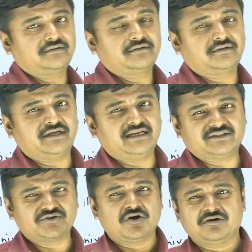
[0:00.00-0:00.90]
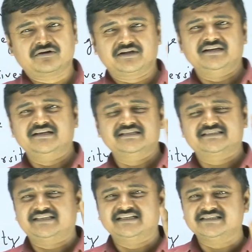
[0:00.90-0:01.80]
He is not in his
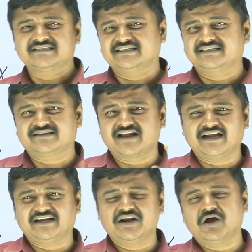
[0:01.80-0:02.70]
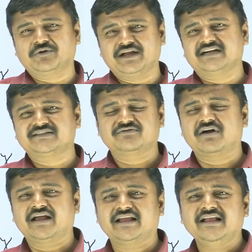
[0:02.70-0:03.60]
senses right now. That's
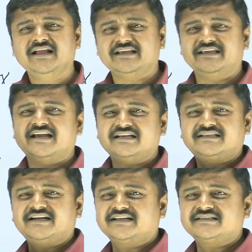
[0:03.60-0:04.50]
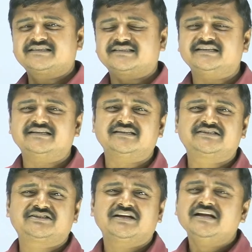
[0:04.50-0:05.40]
why he has written
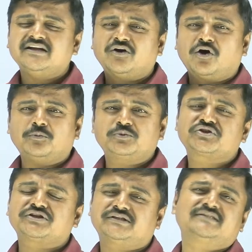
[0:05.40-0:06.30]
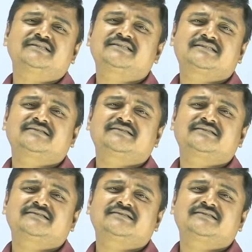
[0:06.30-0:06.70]
such options.